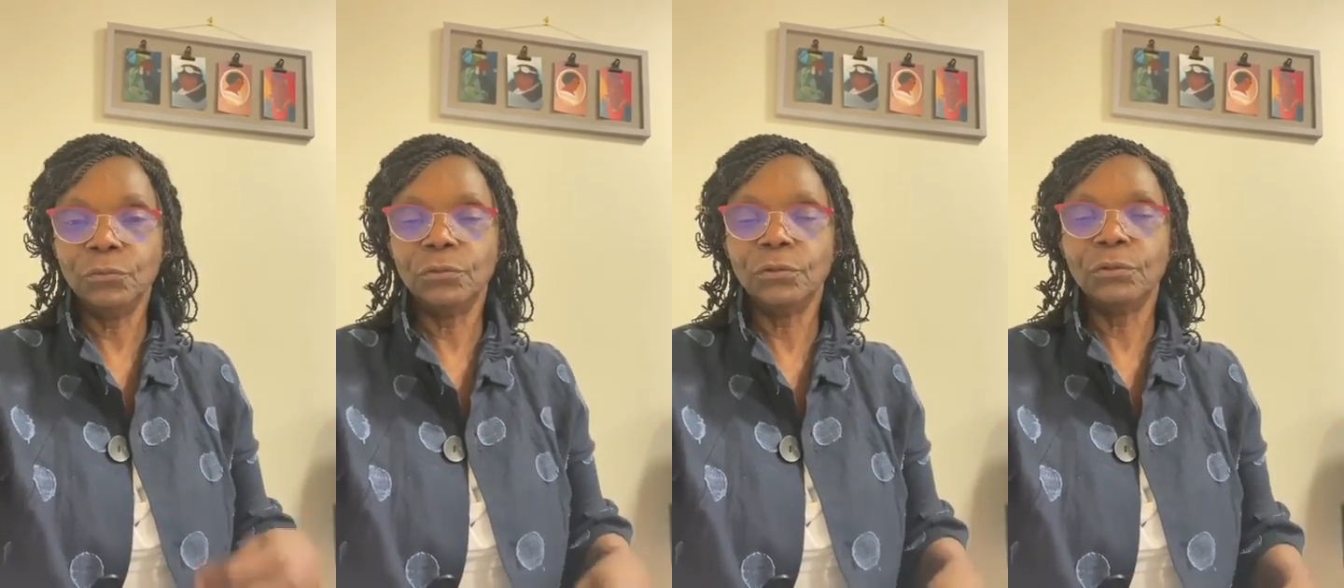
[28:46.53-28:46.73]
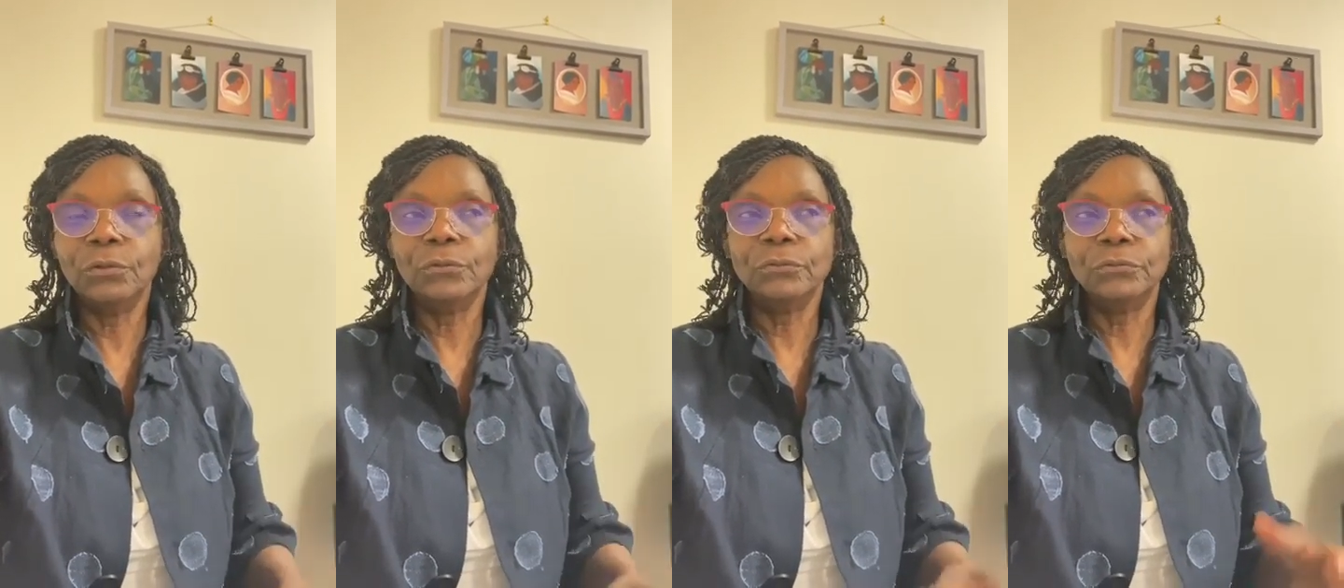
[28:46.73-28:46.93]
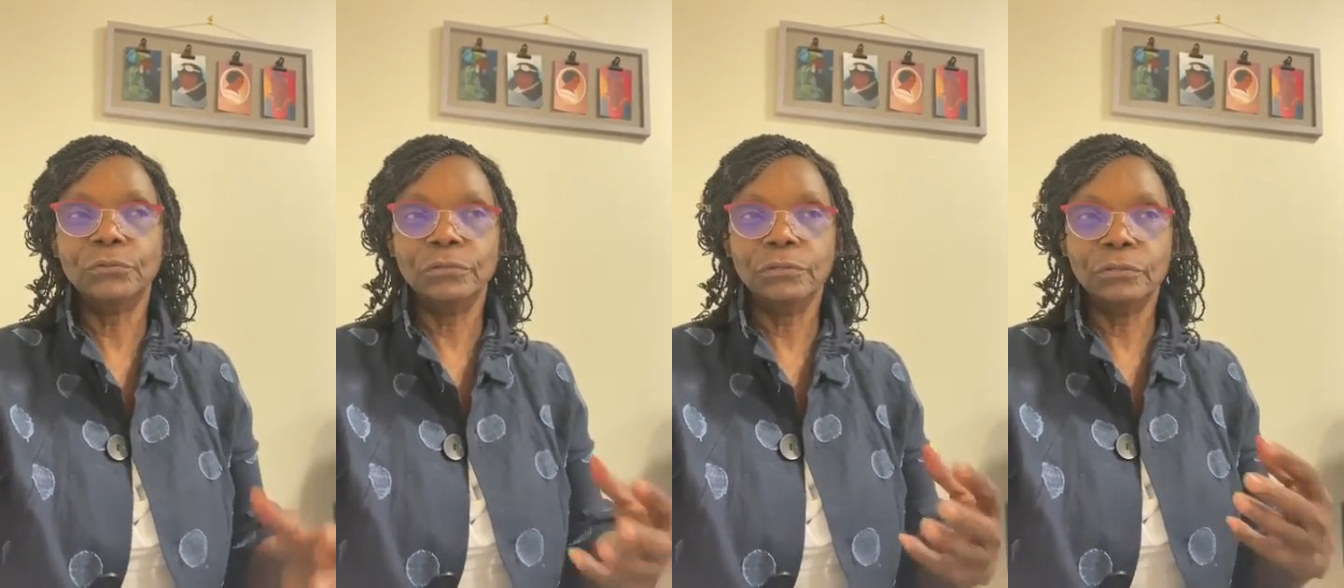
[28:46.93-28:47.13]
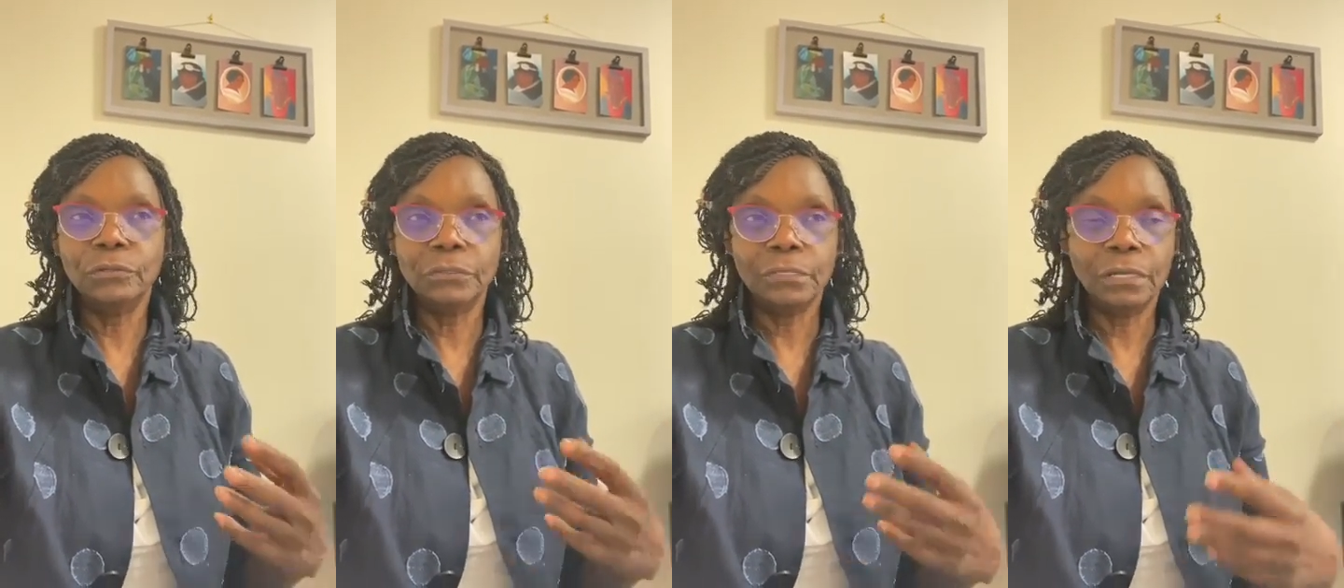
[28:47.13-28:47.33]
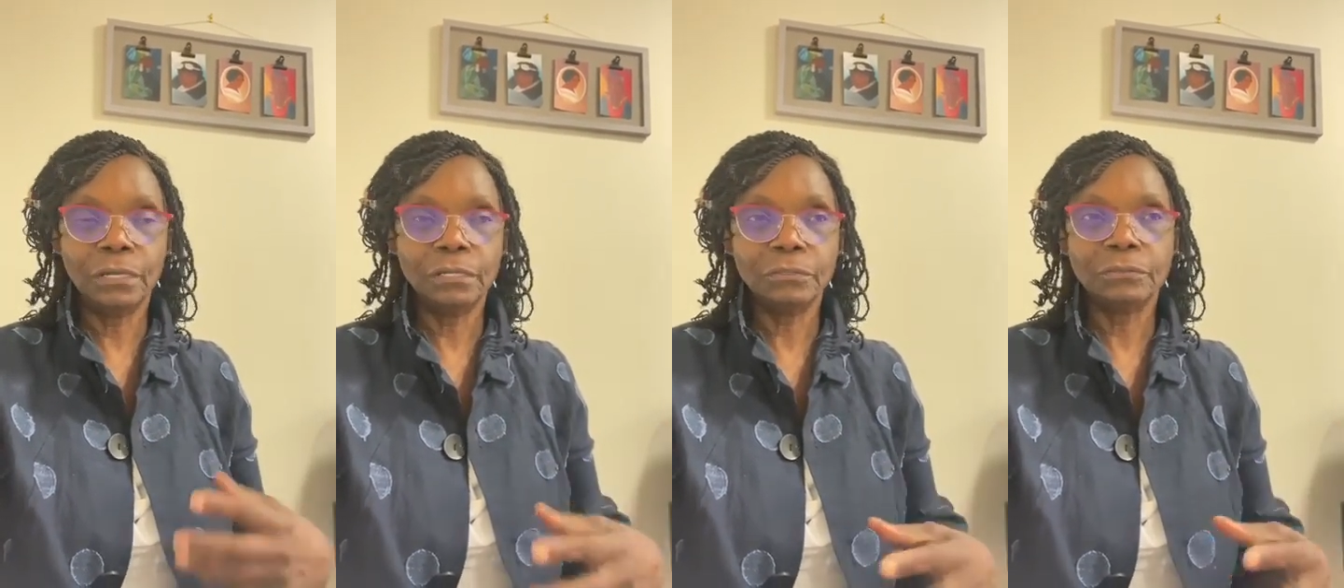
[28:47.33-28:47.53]
go to
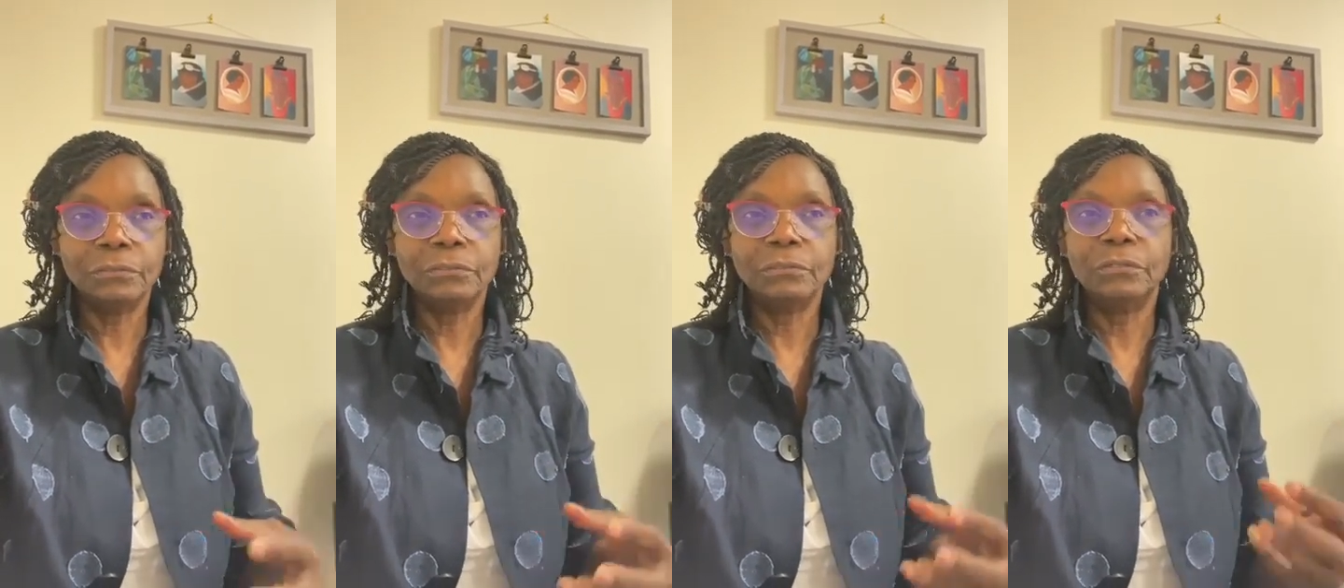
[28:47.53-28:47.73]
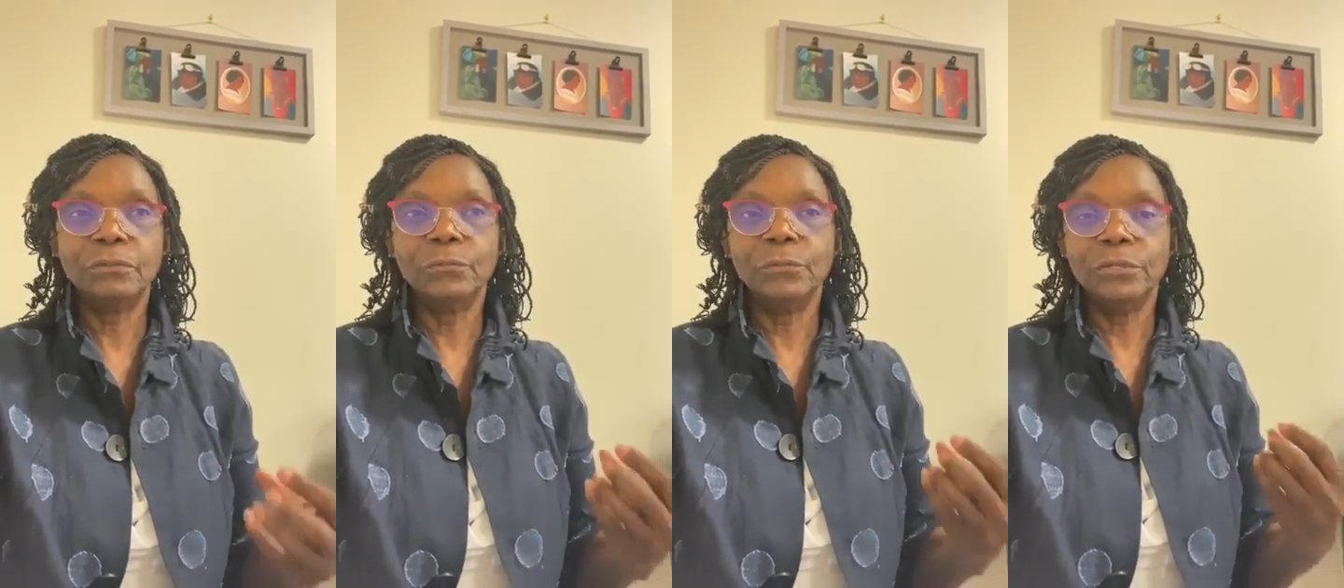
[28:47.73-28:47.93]
your doctor,